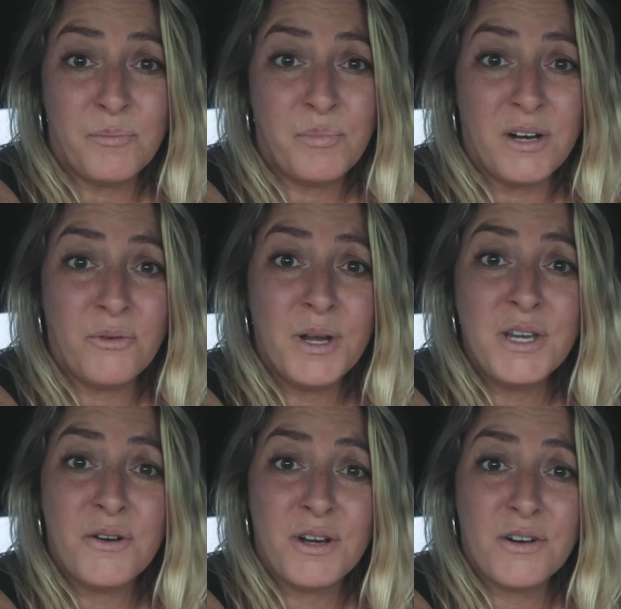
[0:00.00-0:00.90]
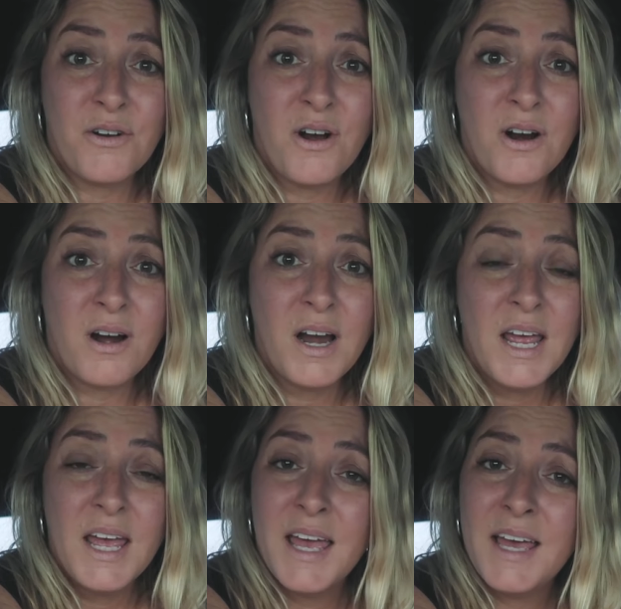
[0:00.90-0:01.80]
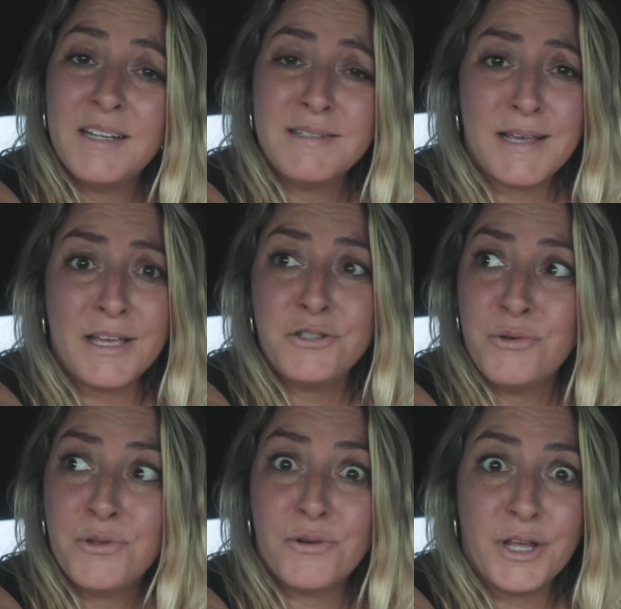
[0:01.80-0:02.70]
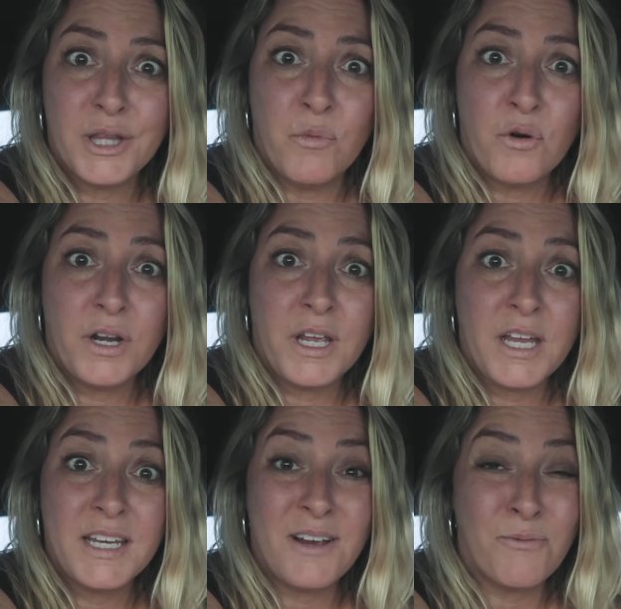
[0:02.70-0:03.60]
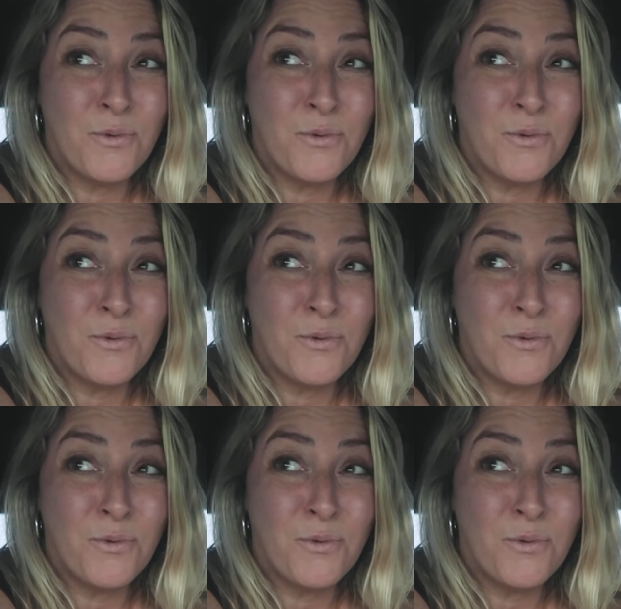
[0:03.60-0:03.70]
But when you're in your car, and it's say 2:30 in the morning and you